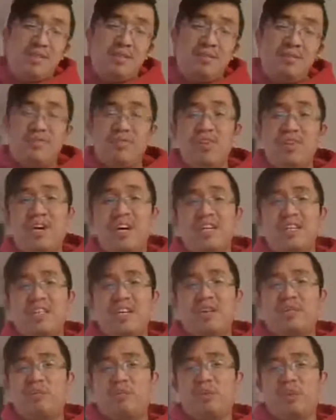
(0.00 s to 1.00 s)
Knock
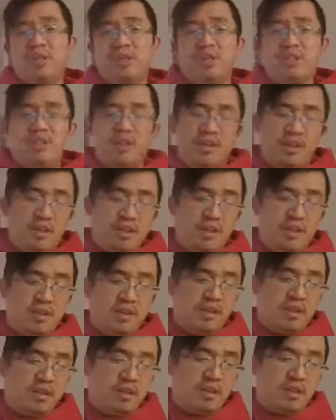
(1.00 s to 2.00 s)
on wood.
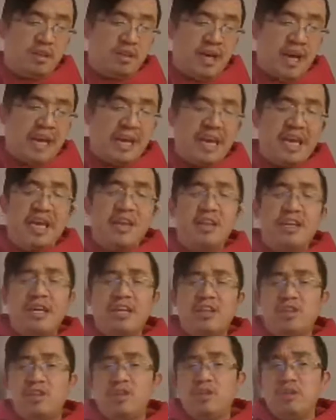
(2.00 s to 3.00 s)
I can't get
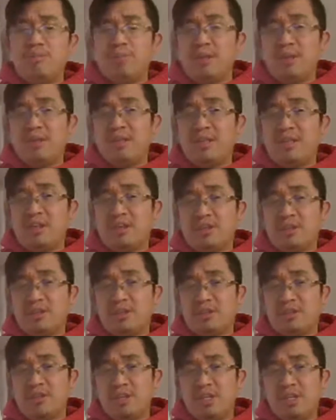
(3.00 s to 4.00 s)
too
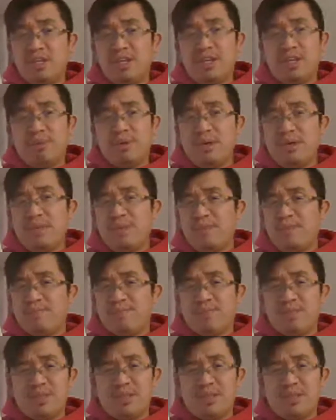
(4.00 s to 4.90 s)
political, but